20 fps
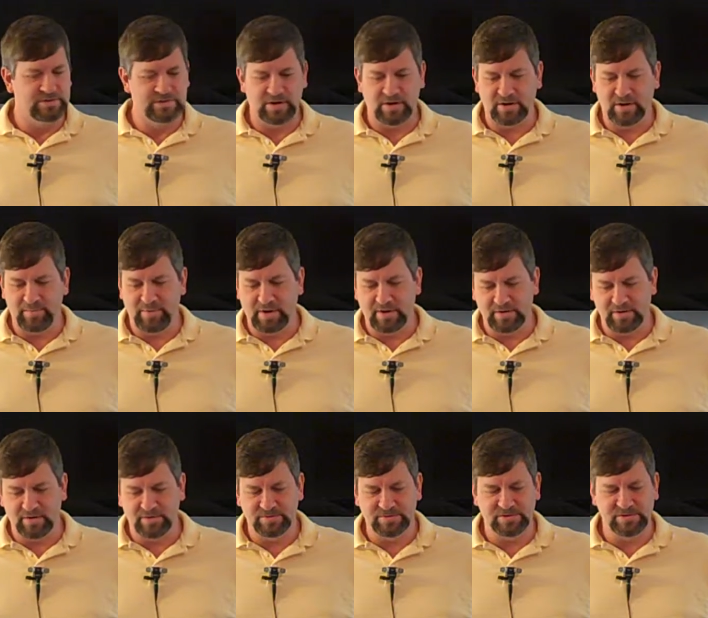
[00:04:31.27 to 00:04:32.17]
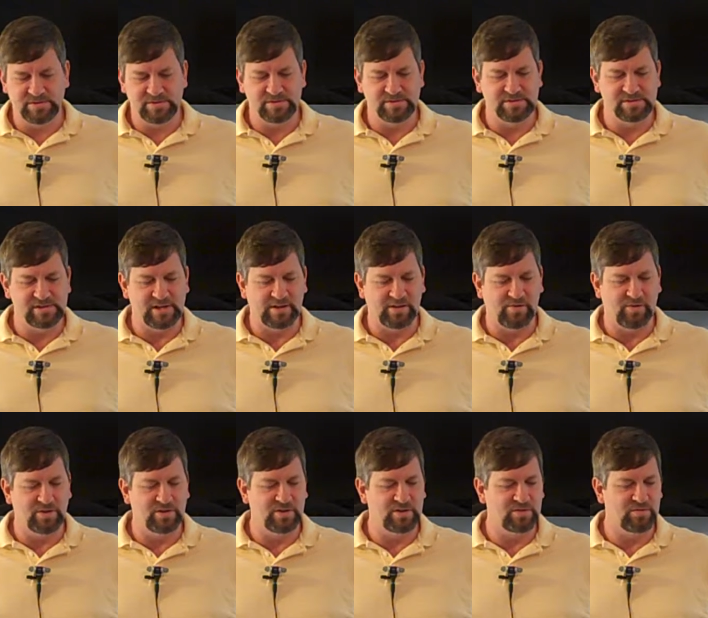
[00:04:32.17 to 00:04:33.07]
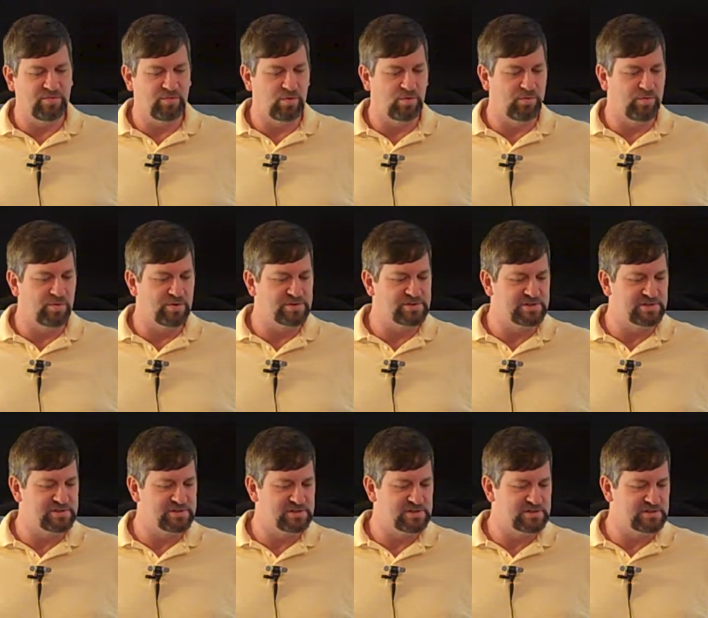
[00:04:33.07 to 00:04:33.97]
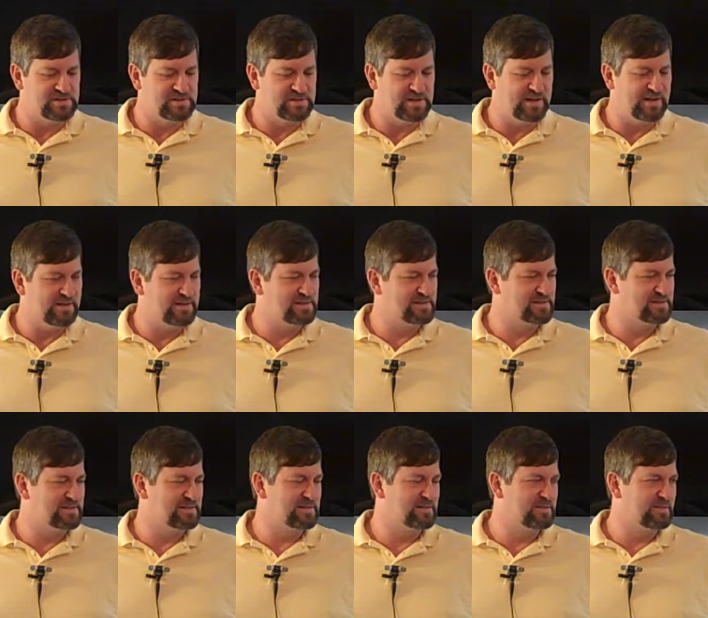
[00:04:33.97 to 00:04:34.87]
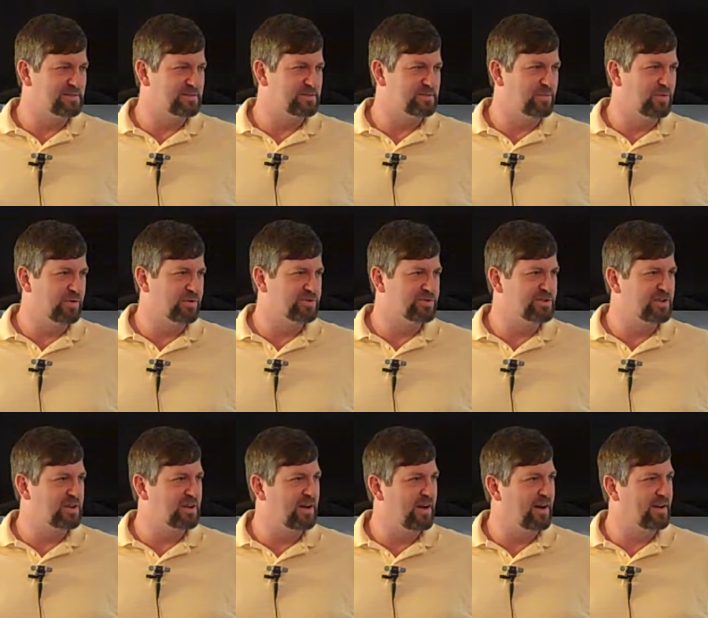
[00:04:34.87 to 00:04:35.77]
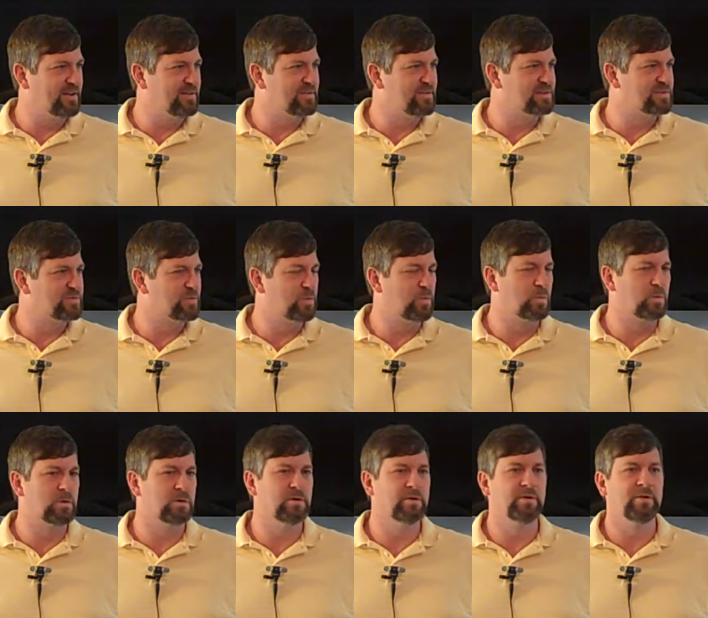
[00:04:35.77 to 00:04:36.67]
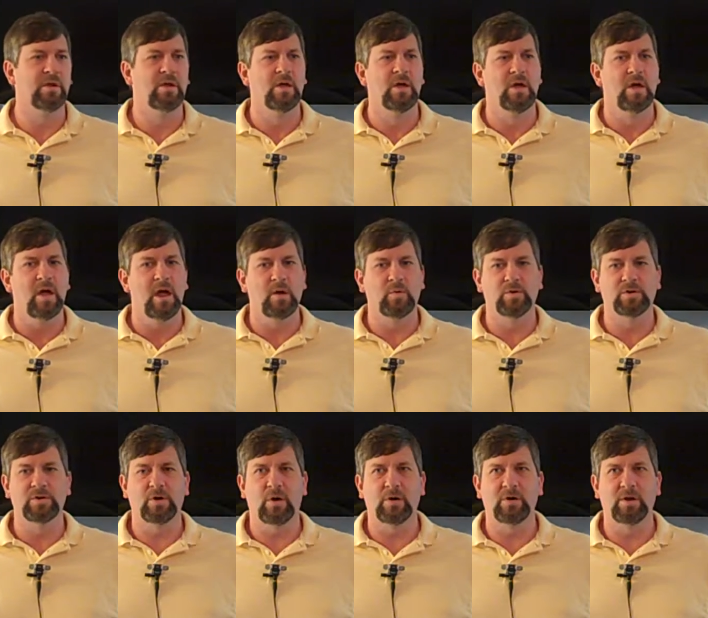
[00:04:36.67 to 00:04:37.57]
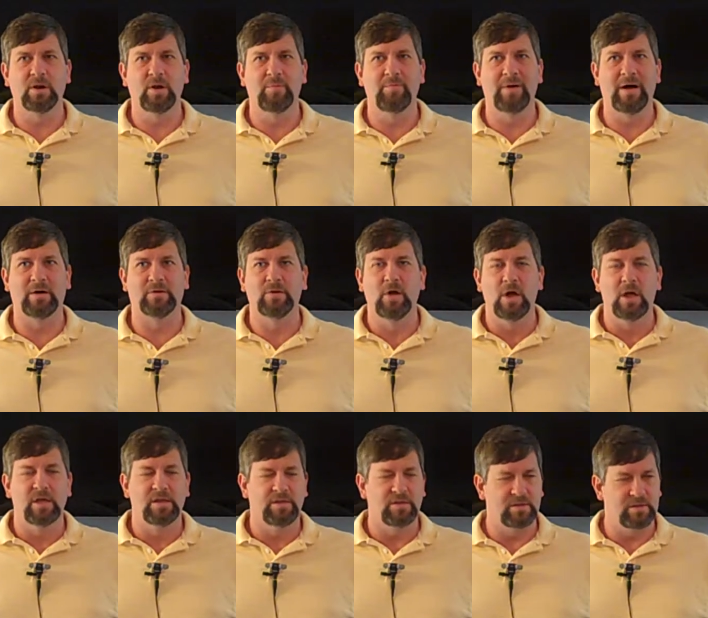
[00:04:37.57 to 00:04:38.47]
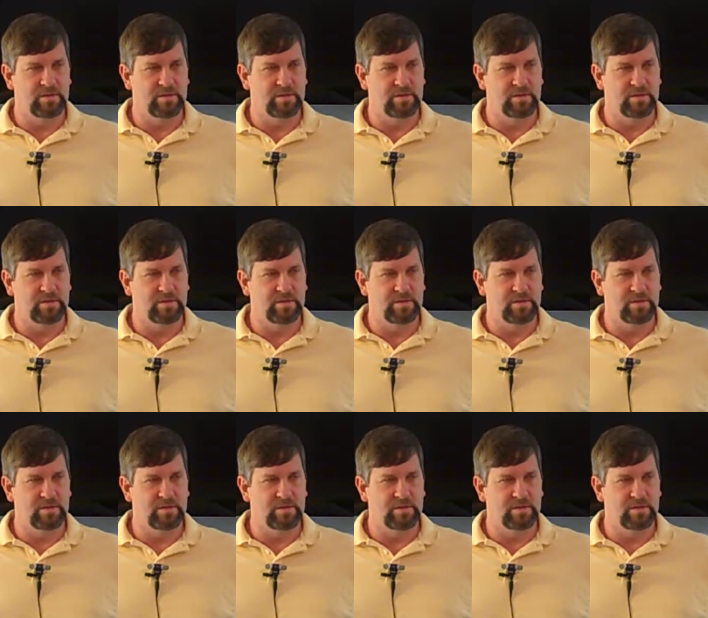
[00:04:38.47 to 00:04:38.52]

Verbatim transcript: We talked about, you know, Second Corinthians four four says that Satan is the small g god of this world, and we're talking about